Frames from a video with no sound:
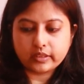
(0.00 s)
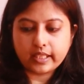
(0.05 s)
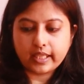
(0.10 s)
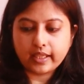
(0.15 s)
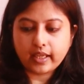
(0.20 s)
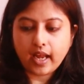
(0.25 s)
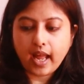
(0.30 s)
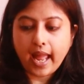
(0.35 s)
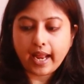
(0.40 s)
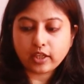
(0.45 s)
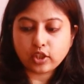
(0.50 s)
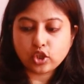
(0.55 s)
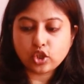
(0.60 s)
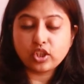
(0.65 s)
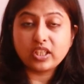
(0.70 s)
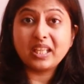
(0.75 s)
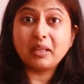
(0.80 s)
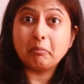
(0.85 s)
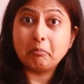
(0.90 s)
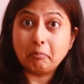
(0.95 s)
like
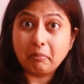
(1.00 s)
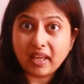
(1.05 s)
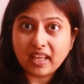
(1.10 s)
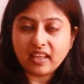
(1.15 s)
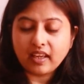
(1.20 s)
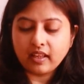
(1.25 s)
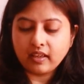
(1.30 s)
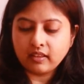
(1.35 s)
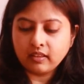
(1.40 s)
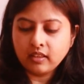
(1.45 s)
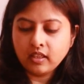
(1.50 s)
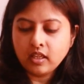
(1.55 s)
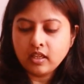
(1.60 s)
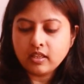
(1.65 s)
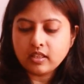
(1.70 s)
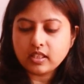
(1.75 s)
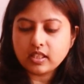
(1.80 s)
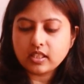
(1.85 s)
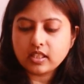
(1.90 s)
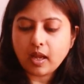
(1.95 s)
actually begin
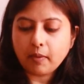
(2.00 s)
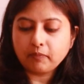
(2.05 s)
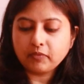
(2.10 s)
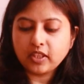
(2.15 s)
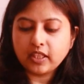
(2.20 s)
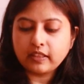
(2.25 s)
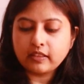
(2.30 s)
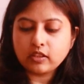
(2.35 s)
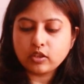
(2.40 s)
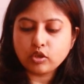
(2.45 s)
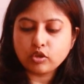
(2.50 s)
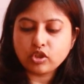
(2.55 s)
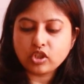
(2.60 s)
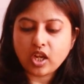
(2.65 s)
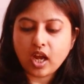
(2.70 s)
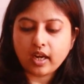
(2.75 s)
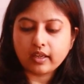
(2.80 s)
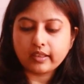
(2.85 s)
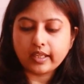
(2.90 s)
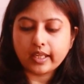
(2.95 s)
something to
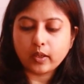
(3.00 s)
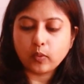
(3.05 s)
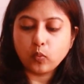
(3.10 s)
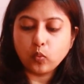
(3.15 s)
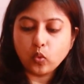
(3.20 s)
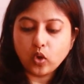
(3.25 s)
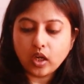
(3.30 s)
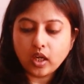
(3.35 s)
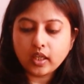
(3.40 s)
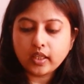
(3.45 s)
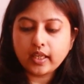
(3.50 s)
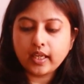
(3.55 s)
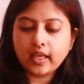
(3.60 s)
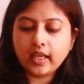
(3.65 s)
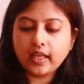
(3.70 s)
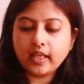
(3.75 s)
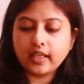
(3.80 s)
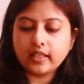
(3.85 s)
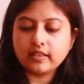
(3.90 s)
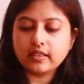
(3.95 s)
start like
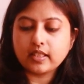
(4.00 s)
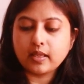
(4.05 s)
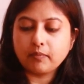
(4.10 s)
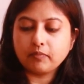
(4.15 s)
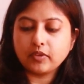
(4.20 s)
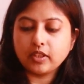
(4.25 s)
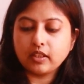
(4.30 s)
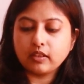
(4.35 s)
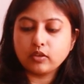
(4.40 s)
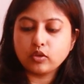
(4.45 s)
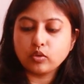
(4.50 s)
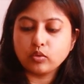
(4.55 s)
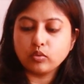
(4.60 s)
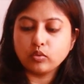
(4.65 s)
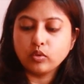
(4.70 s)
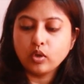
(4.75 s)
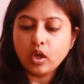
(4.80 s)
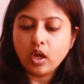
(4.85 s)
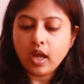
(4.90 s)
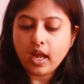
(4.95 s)
working and something to